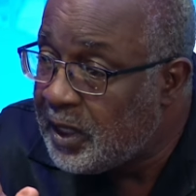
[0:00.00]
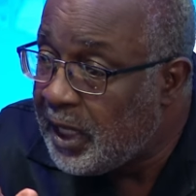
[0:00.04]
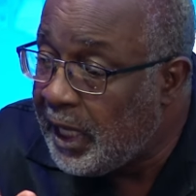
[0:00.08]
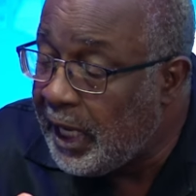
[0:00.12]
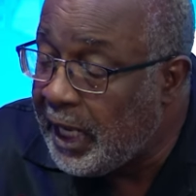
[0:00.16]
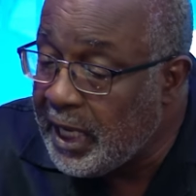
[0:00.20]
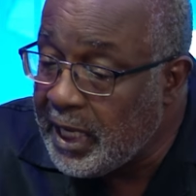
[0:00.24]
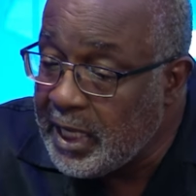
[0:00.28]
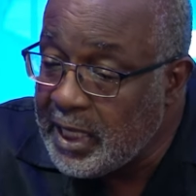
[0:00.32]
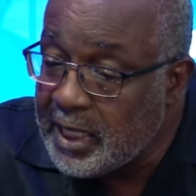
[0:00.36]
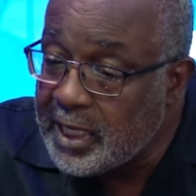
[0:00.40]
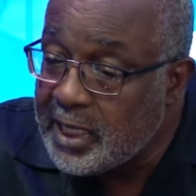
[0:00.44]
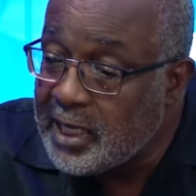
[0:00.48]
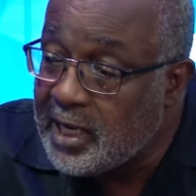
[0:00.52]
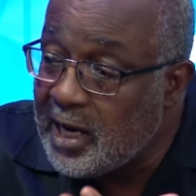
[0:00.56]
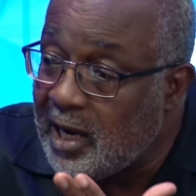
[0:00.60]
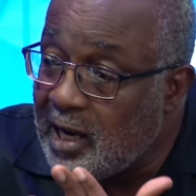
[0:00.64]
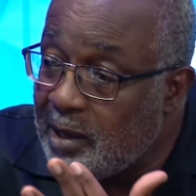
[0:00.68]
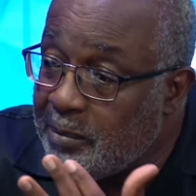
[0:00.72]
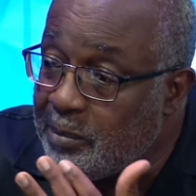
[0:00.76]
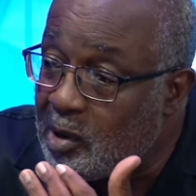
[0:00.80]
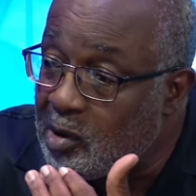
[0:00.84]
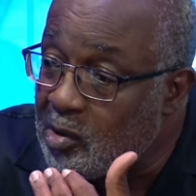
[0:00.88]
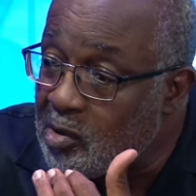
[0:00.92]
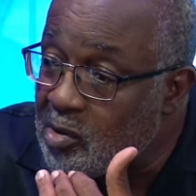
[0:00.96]
in the
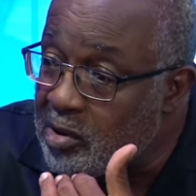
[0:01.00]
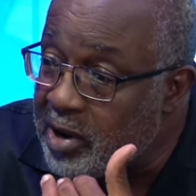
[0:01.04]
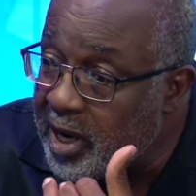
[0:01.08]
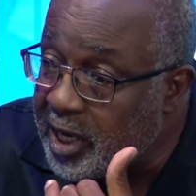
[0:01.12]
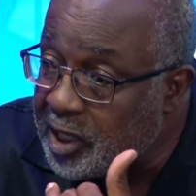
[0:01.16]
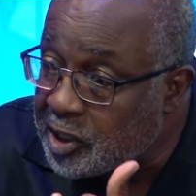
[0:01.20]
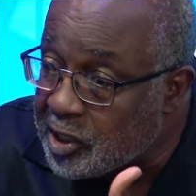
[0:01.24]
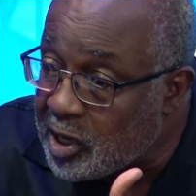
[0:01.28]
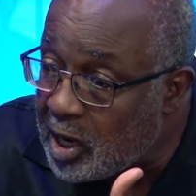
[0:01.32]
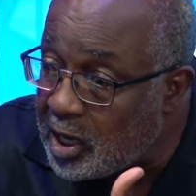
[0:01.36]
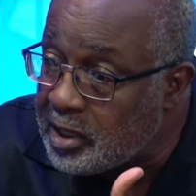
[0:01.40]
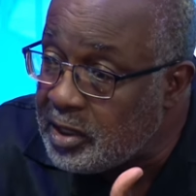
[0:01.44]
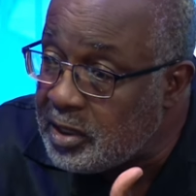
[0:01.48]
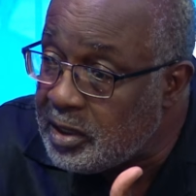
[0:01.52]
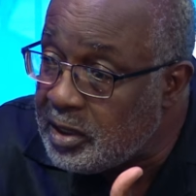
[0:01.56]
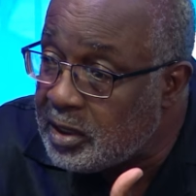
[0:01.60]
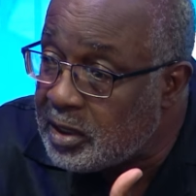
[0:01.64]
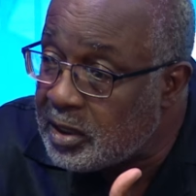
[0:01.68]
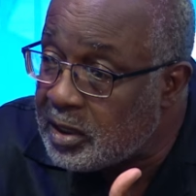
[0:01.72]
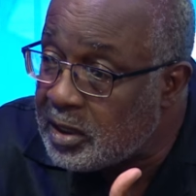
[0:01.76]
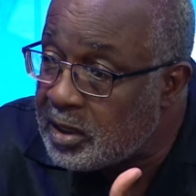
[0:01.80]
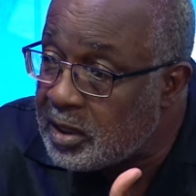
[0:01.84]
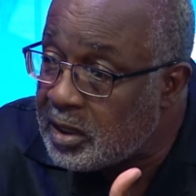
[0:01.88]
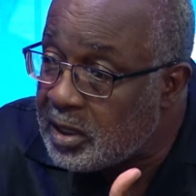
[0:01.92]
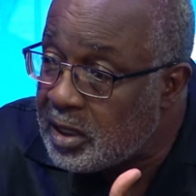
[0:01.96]

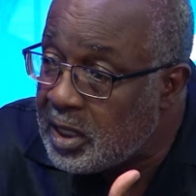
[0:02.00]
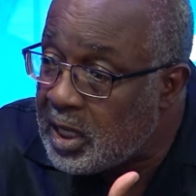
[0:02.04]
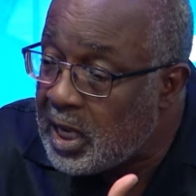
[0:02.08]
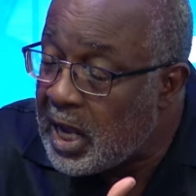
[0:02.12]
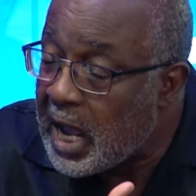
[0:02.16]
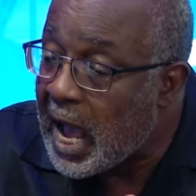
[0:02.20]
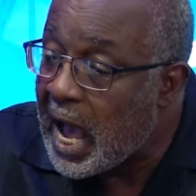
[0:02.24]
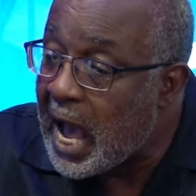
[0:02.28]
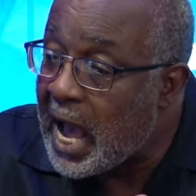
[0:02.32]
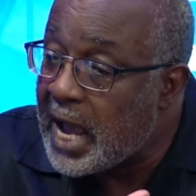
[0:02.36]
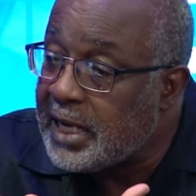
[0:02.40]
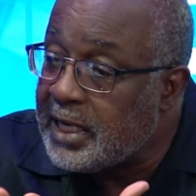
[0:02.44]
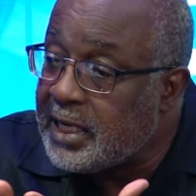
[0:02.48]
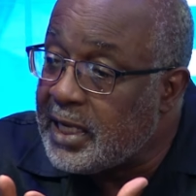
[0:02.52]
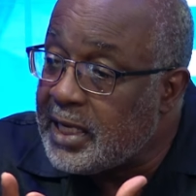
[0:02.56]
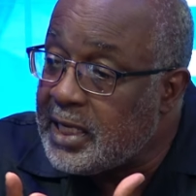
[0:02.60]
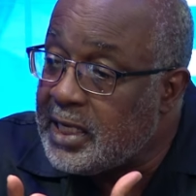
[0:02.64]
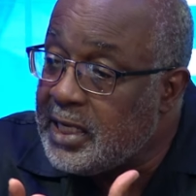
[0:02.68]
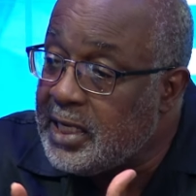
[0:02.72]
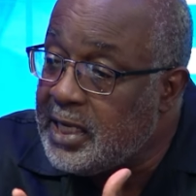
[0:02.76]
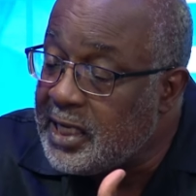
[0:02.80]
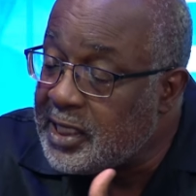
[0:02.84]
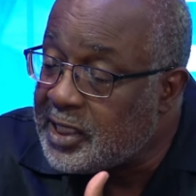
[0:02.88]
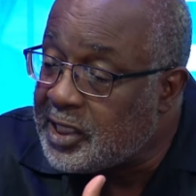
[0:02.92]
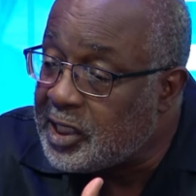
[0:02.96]
deliberations and the
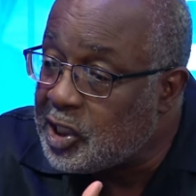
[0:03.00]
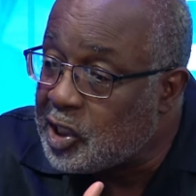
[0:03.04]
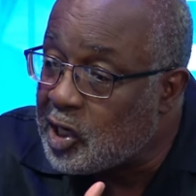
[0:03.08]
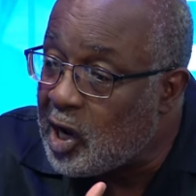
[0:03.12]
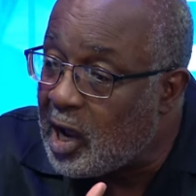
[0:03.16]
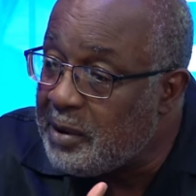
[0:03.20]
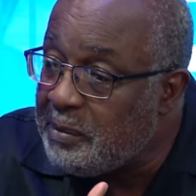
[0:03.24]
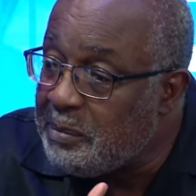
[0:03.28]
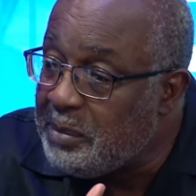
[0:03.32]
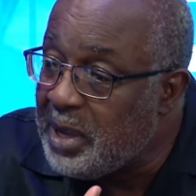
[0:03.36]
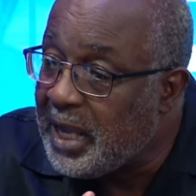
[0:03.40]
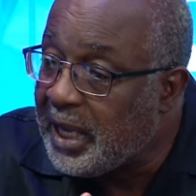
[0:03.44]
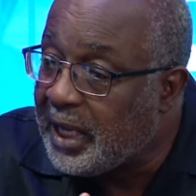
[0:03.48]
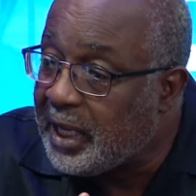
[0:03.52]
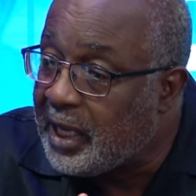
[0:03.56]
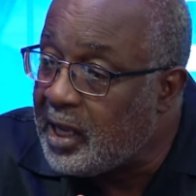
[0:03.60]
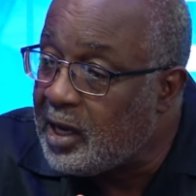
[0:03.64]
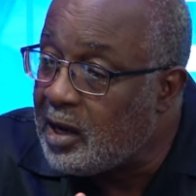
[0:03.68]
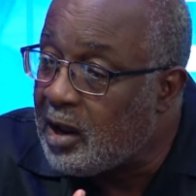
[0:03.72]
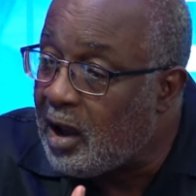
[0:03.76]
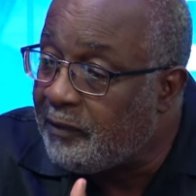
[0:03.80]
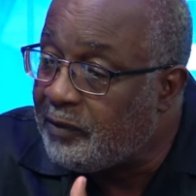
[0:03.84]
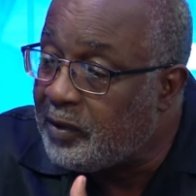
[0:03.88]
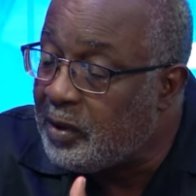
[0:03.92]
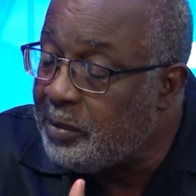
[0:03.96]

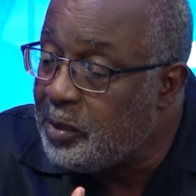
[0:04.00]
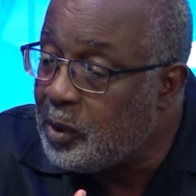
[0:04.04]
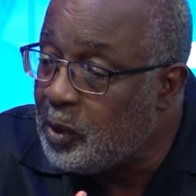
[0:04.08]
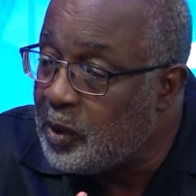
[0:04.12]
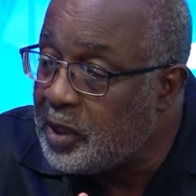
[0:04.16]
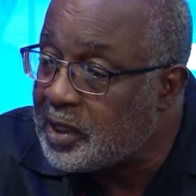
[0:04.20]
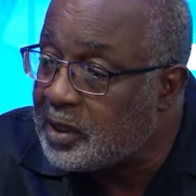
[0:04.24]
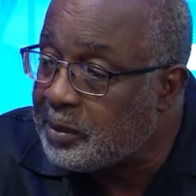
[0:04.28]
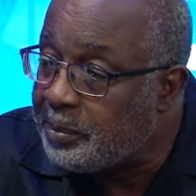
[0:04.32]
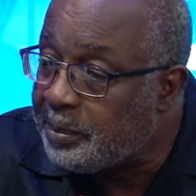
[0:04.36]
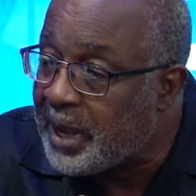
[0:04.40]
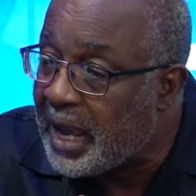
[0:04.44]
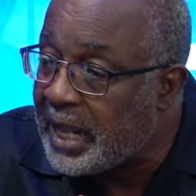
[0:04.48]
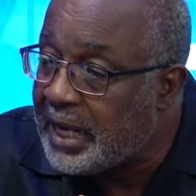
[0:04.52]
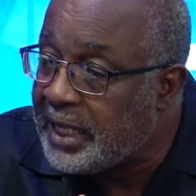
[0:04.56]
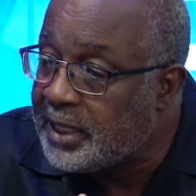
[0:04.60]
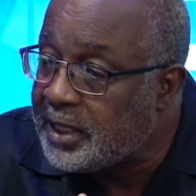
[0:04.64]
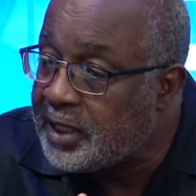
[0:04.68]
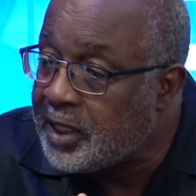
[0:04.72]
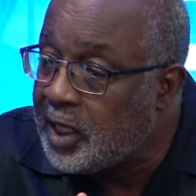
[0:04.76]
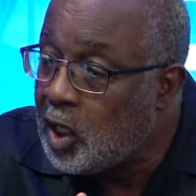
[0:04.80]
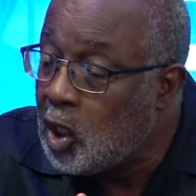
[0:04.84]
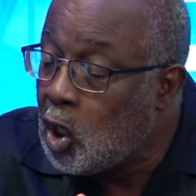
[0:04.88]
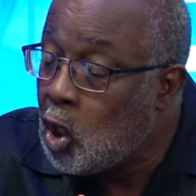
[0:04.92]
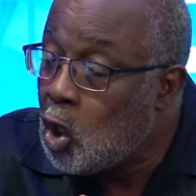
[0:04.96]
decision-making of the
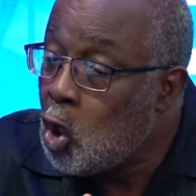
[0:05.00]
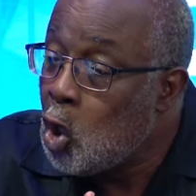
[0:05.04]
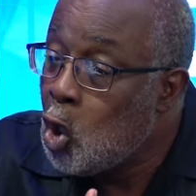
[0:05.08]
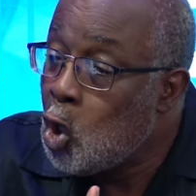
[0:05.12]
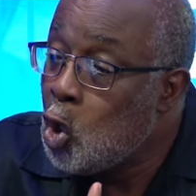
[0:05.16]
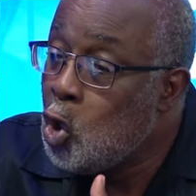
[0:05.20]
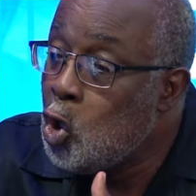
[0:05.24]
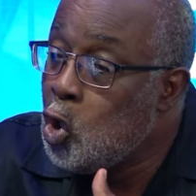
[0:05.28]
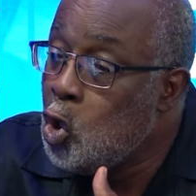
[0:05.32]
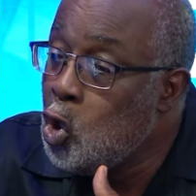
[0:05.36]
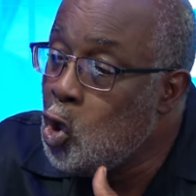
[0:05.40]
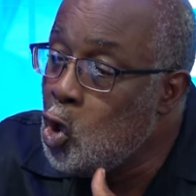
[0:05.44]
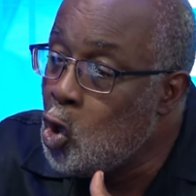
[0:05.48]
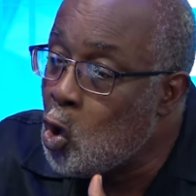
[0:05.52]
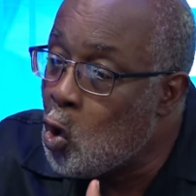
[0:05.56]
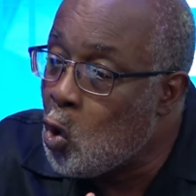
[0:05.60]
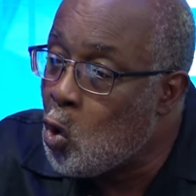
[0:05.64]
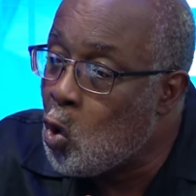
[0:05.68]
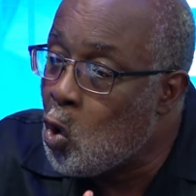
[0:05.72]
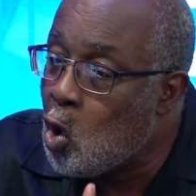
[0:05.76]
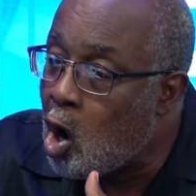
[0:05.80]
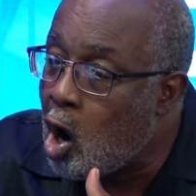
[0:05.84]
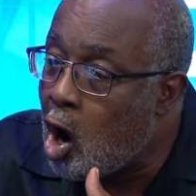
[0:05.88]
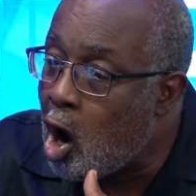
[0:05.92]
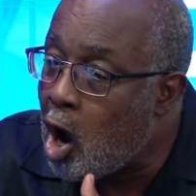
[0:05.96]
municipality.
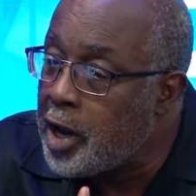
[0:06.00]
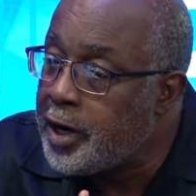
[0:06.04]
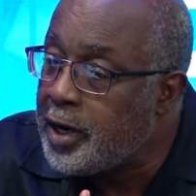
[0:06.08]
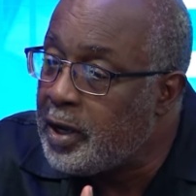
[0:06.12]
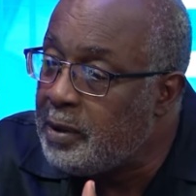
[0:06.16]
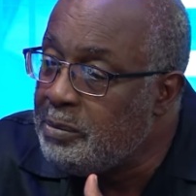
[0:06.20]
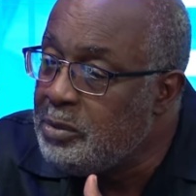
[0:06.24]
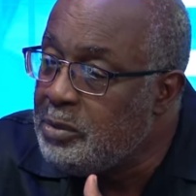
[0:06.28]
No other